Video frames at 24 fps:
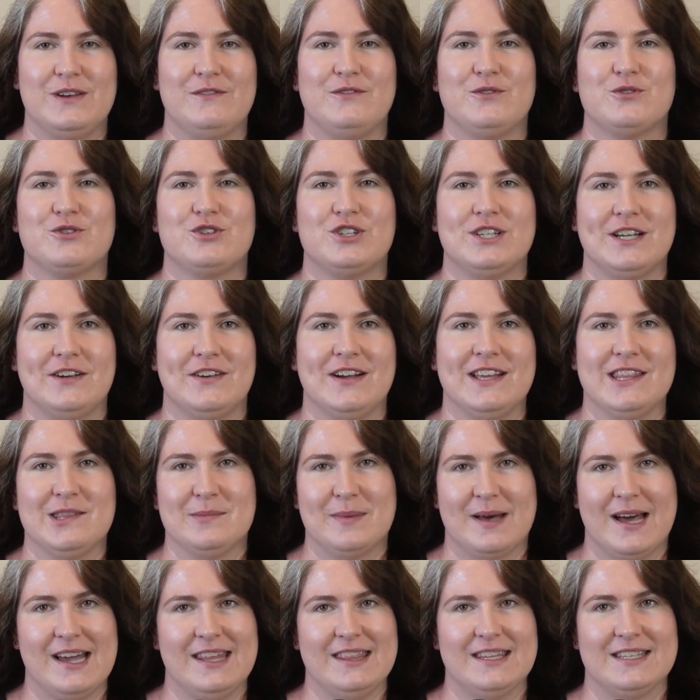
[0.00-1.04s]
if you're sharing the
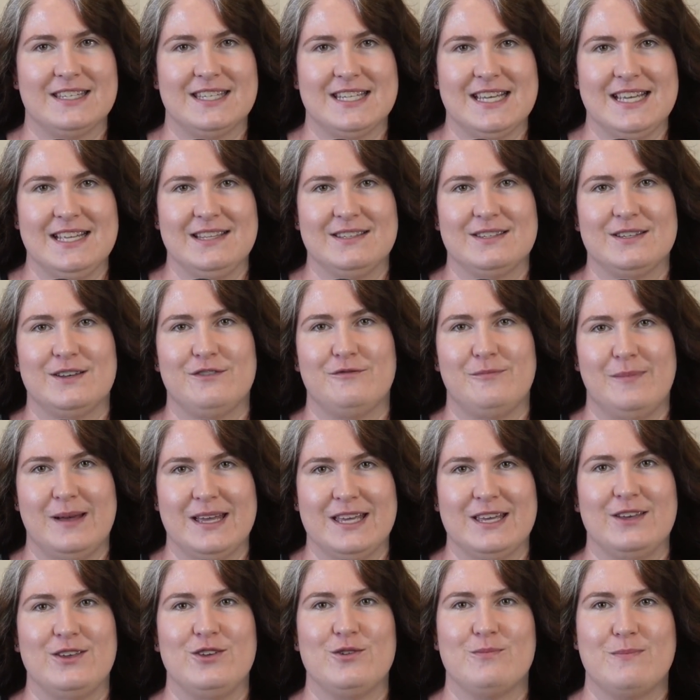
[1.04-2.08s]
behind the scenes of
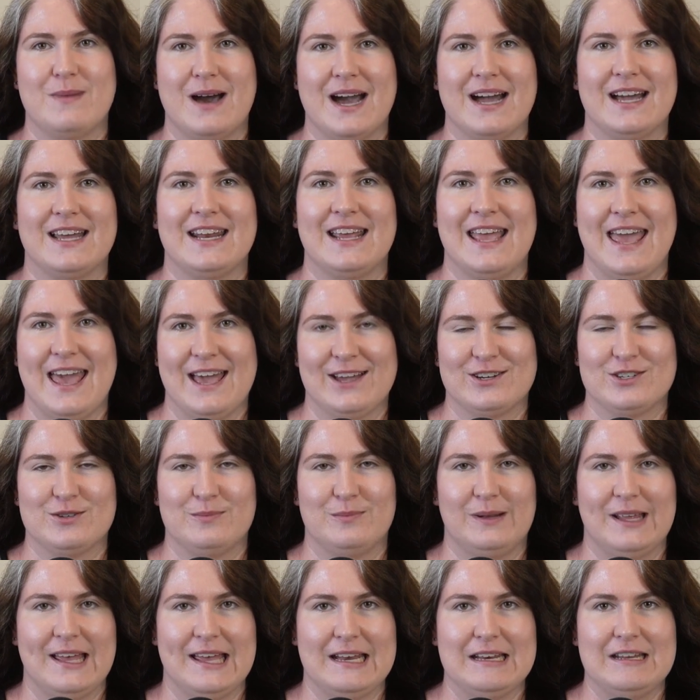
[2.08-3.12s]
making your marketing action
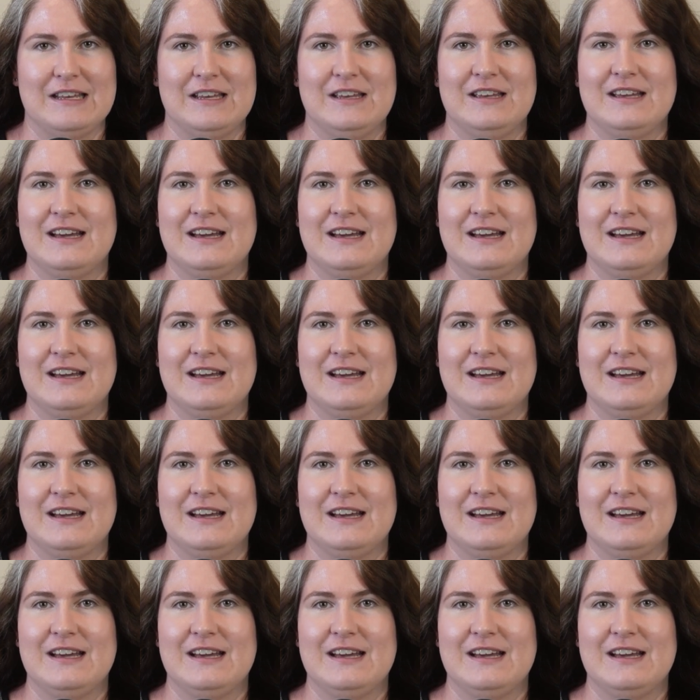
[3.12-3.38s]
plan,